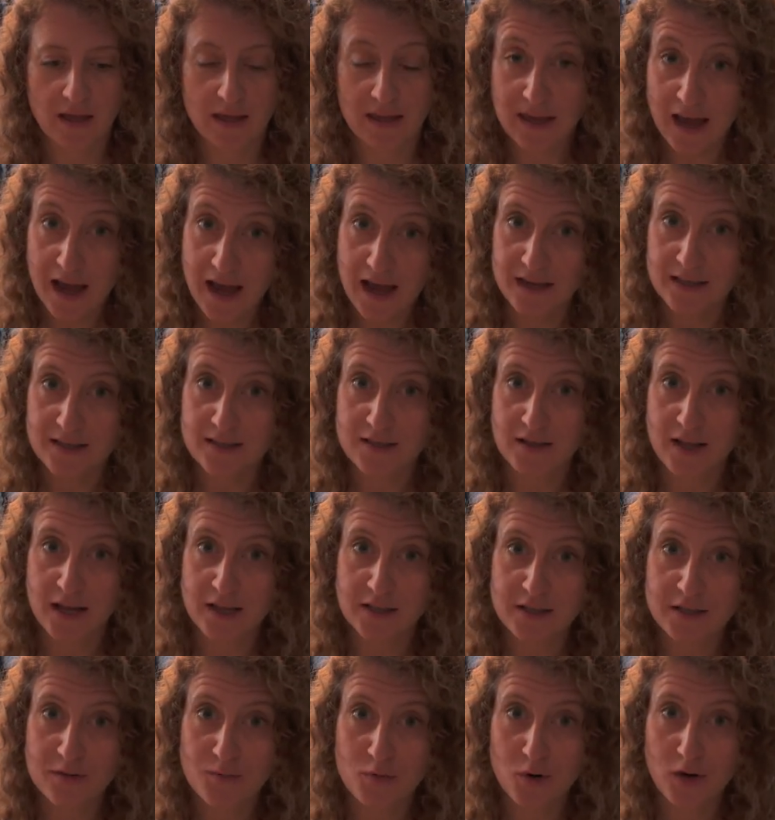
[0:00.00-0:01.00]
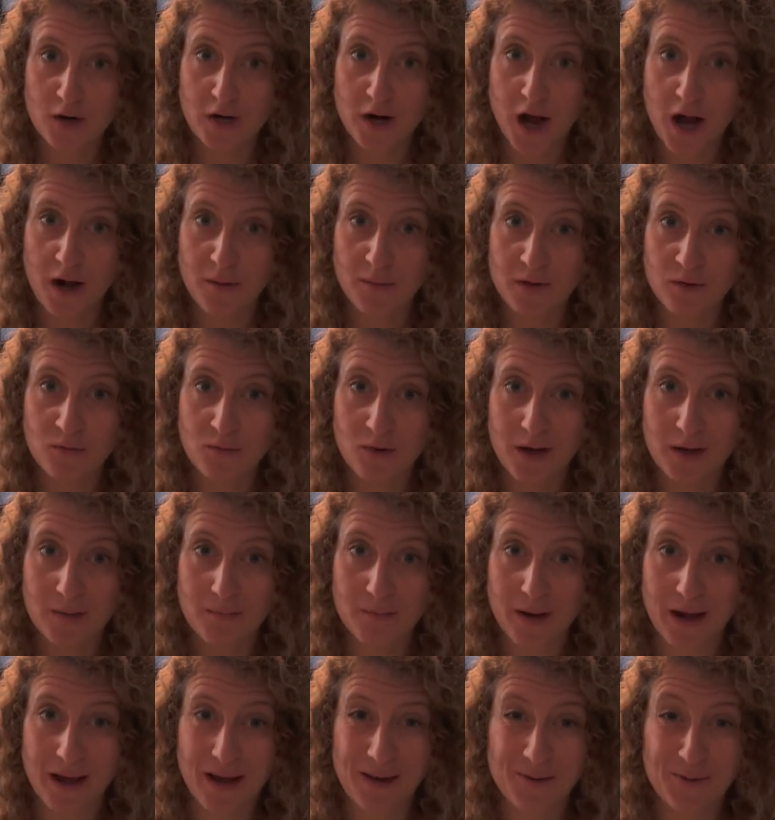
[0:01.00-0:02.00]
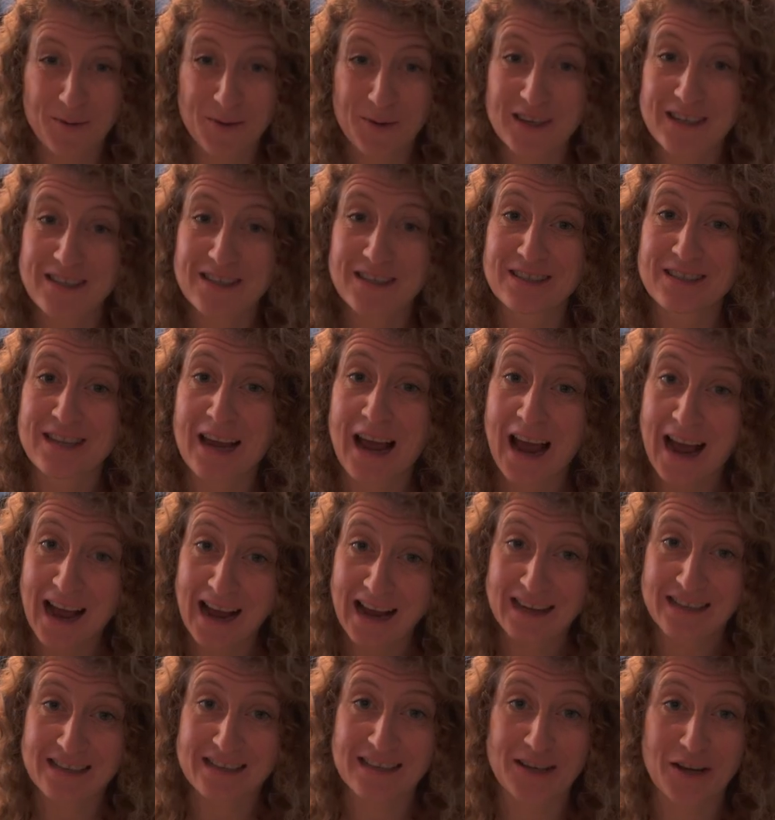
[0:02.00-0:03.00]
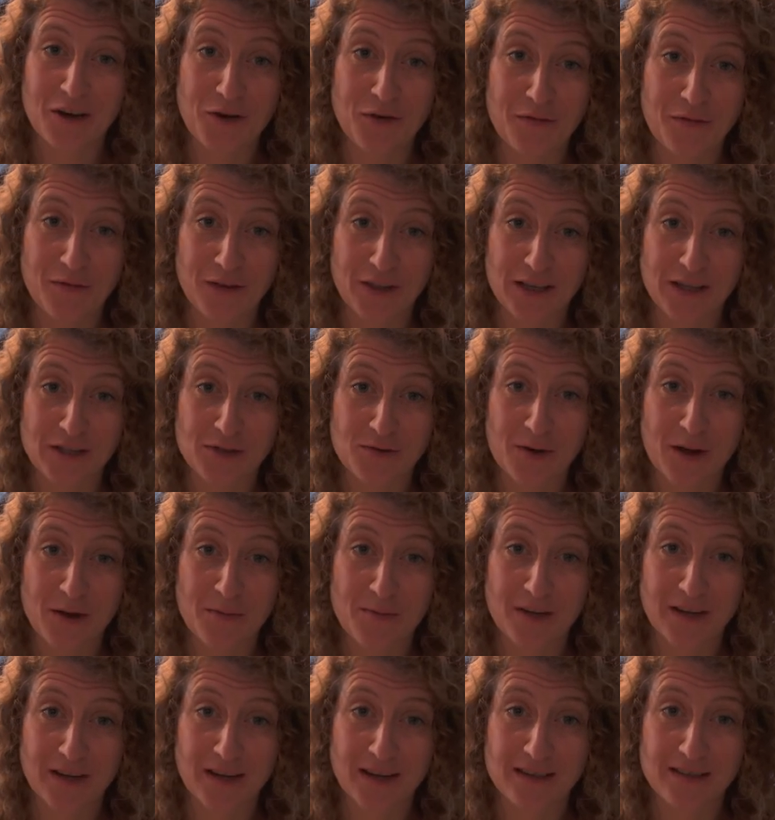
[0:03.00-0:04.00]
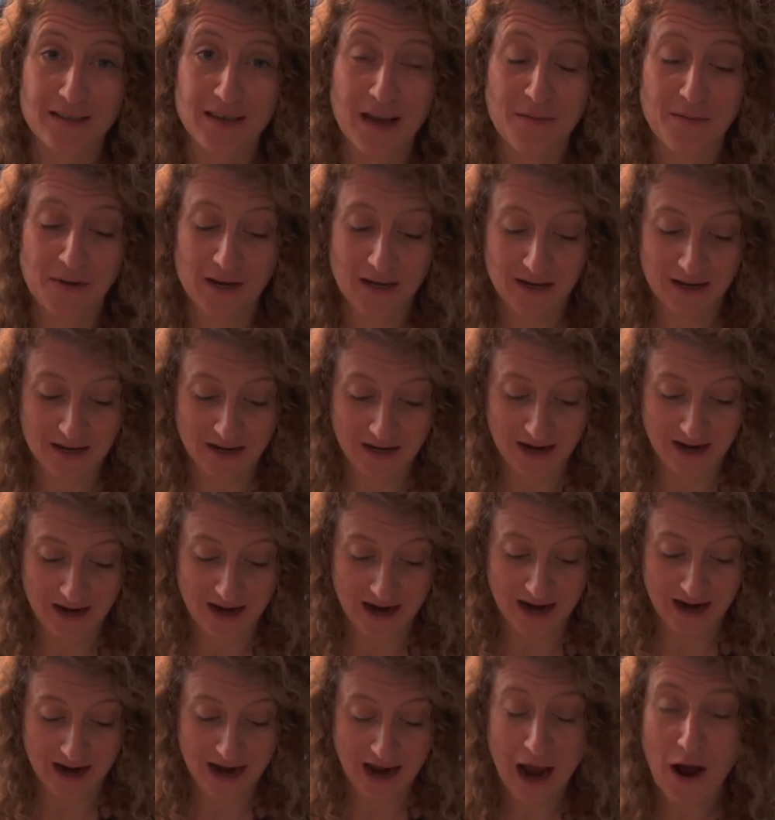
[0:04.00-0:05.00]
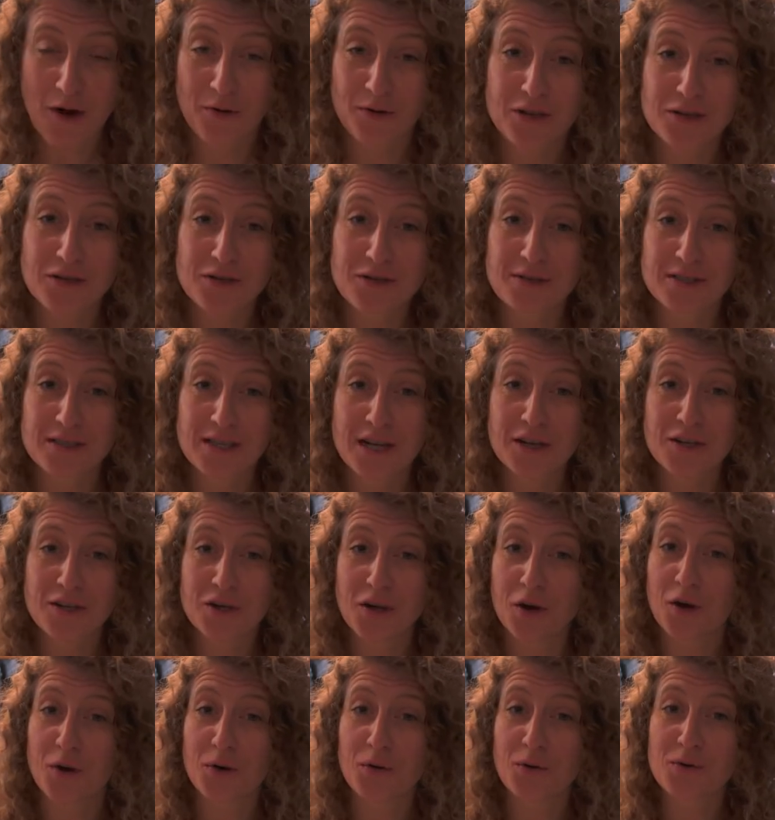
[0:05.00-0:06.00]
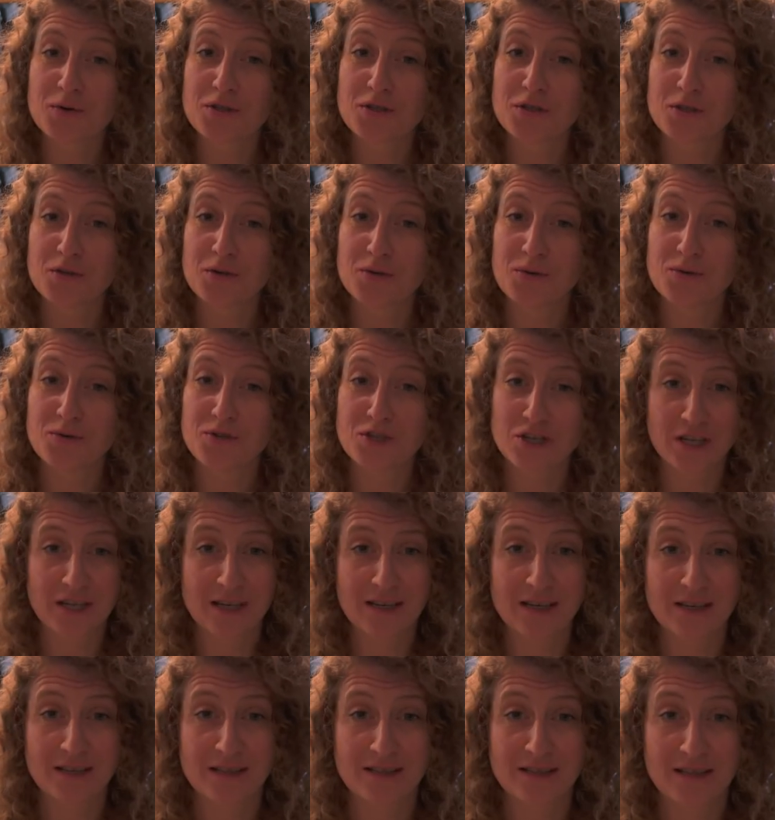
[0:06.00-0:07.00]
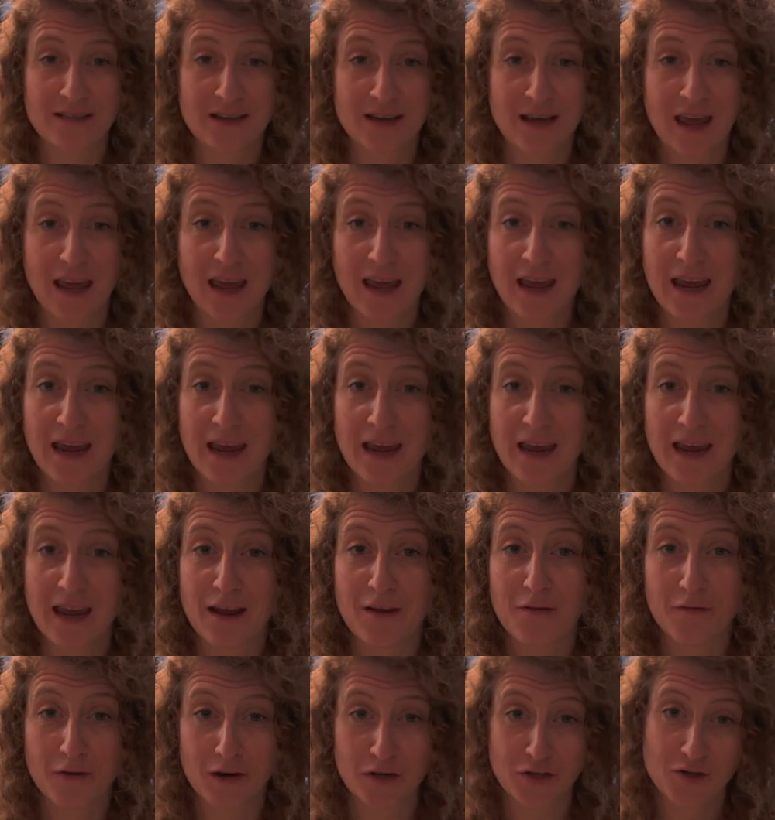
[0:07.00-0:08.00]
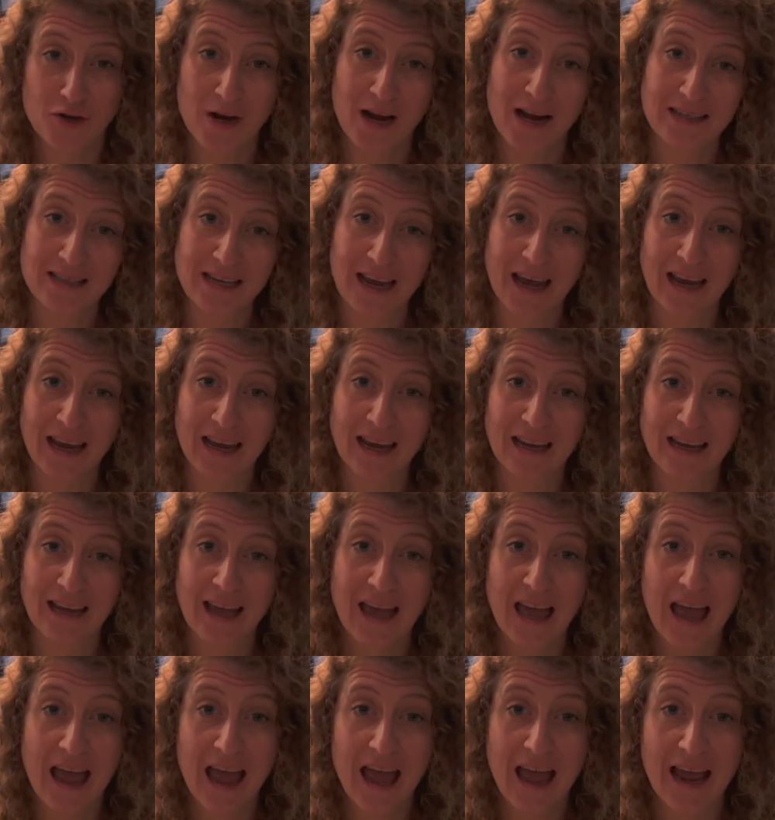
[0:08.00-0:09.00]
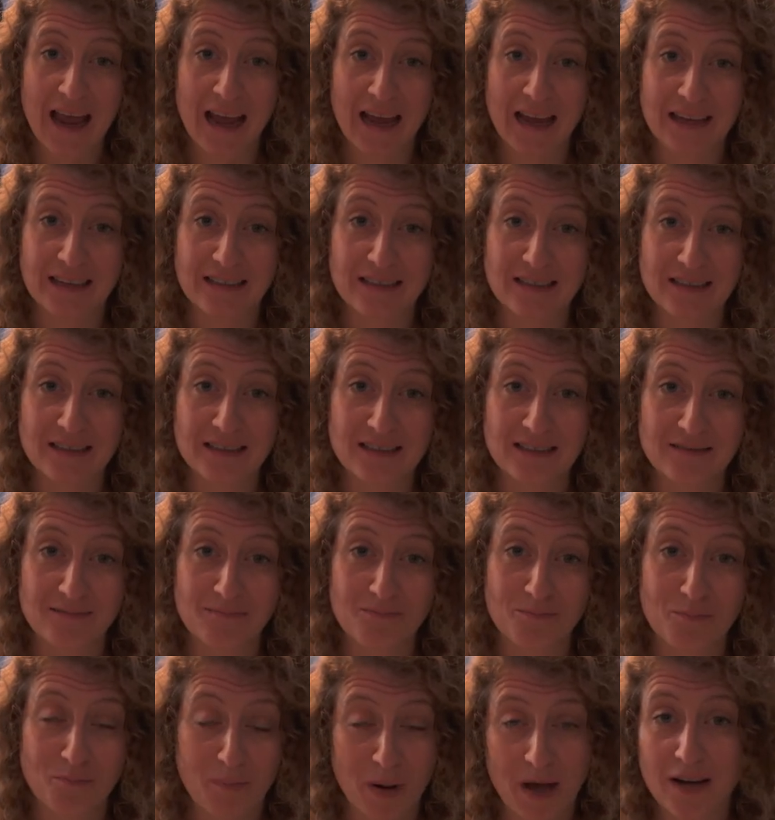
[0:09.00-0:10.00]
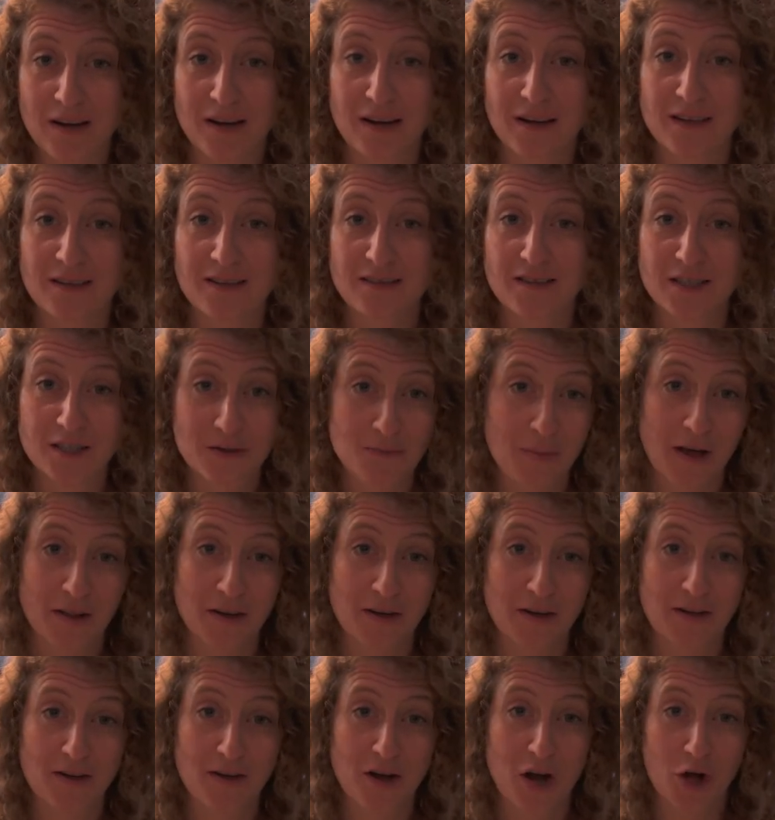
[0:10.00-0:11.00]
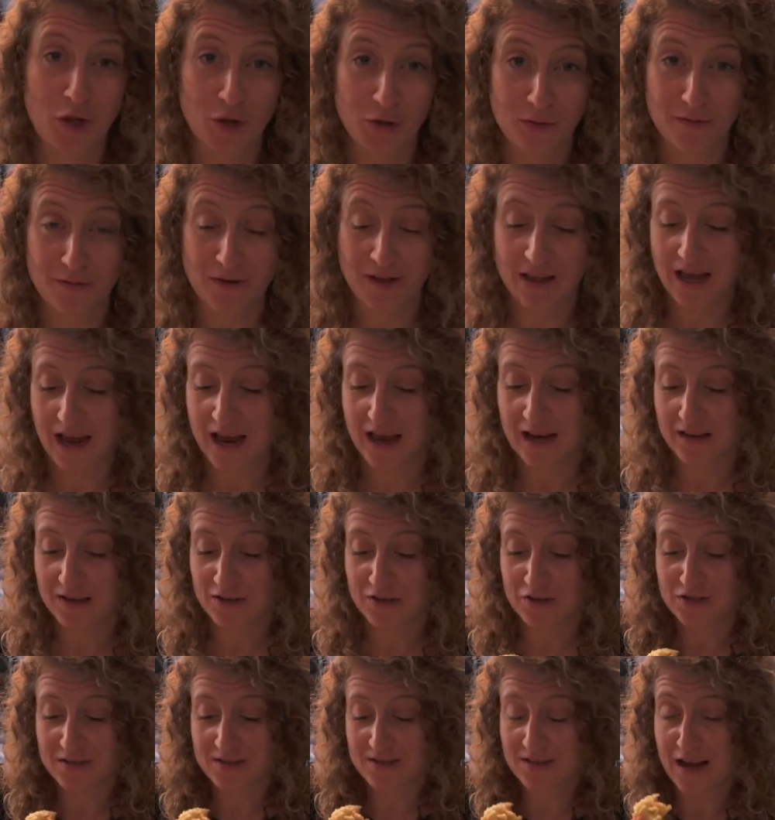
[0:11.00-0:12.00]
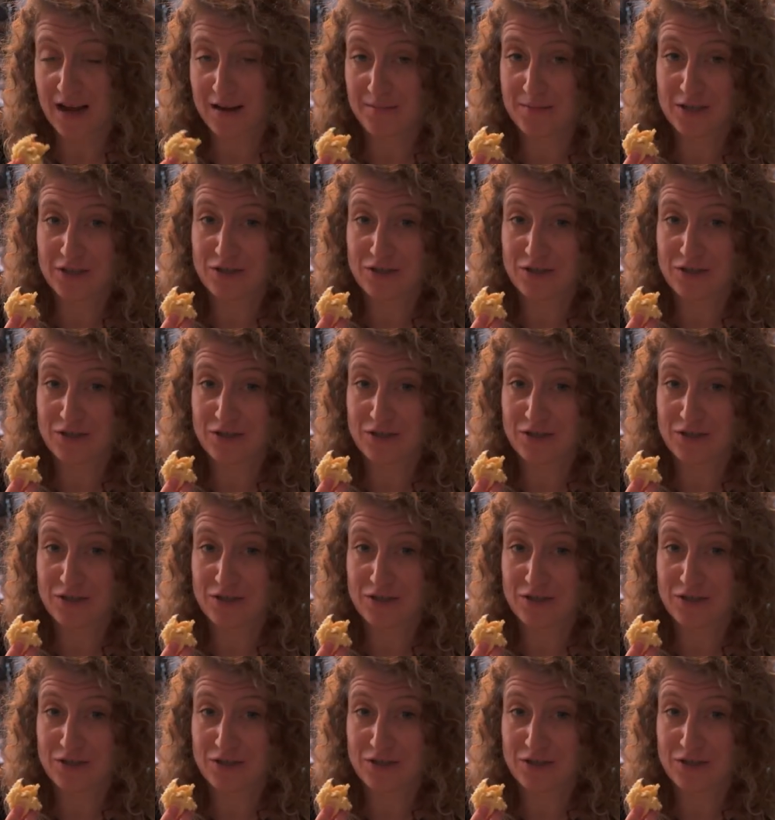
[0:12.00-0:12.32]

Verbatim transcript: yeah, so that's the more common one, but we just had to go for this one because I mean, how can you say no to cheese, a fresh cracked egg, and butter smothered all over that? You just